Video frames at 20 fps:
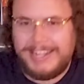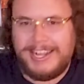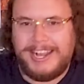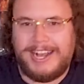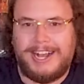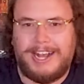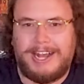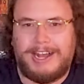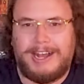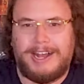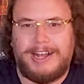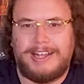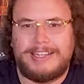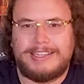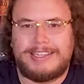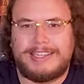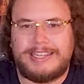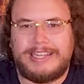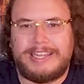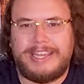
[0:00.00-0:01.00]

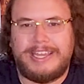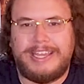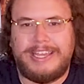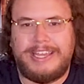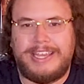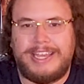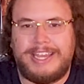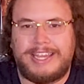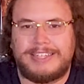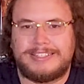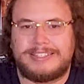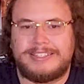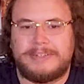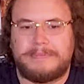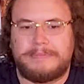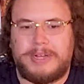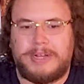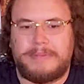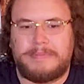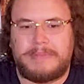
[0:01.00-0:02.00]
Lee as the
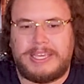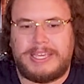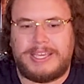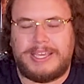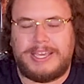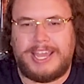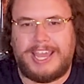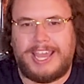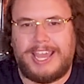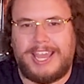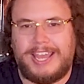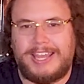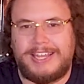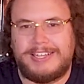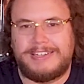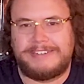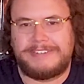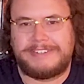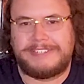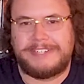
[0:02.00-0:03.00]
mummy,
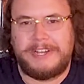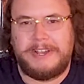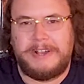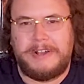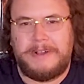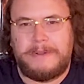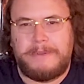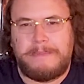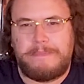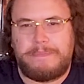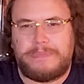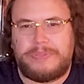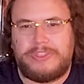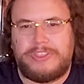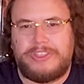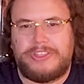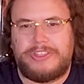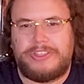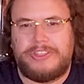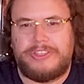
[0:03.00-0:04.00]
and
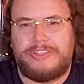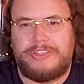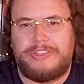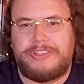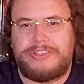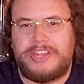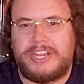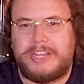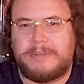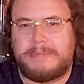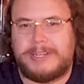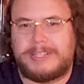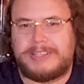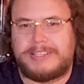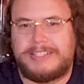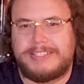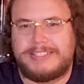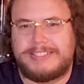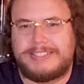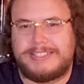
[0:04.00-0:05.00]
the thing
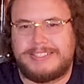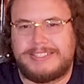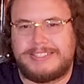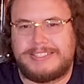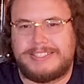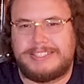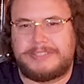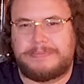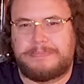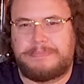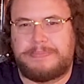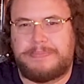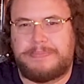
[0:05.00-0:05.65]
about this is it's